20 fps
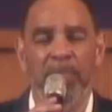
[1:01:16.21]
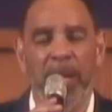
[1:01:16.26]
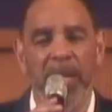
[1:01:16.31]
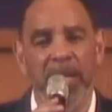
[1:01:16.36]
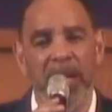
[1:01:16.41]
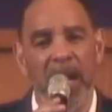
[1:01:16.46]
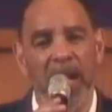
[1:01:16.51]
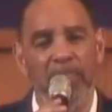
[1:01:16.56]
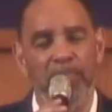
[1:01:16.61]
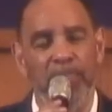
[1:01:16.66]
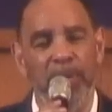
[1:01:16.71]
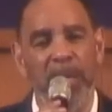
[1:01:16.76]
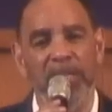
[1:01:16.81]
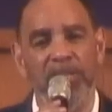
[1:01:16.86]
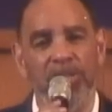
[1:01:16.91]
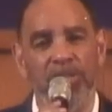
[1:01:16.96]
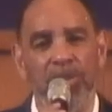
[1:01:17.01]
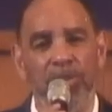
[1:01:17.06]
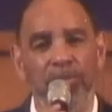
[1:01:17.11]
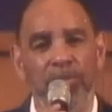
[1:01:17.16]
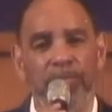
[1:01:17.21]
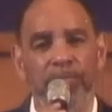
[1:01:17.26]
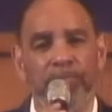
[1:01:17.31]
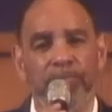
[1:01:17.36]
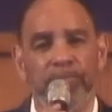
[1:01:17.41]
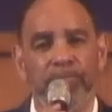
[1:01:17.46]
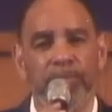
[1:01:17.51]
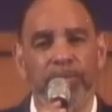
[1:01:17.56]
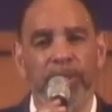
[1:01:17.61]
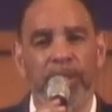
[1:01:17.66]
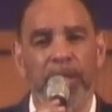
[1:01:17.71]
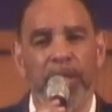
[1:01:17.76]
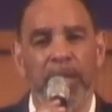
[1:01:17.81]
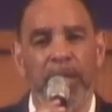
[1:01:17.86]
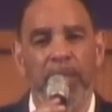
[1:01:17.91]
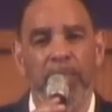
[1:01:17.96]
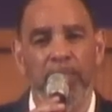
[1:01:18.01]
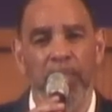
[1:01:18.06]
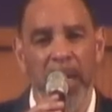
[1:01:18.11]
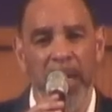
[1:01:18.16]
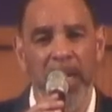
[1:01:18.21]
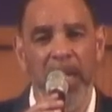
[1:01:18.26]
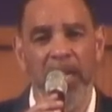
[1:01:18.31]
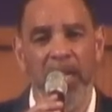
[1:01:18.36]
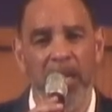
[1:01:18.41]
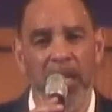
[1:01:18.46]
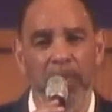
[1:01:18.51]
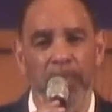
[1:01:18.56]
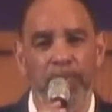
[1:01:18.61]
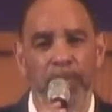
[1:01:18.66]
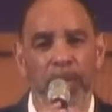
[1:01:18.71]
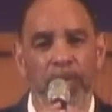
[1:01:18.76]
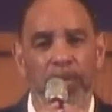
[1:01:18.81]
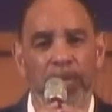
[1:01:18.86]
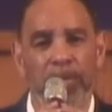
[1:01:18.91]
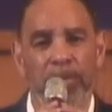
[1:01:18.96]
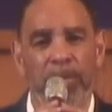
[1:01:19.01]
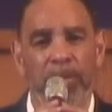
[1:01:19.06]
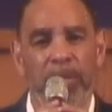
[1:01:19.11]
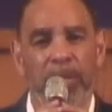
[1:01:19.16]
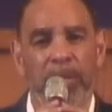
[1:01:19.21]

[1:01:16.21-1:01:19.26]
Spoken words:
May God bless you. May He keep you.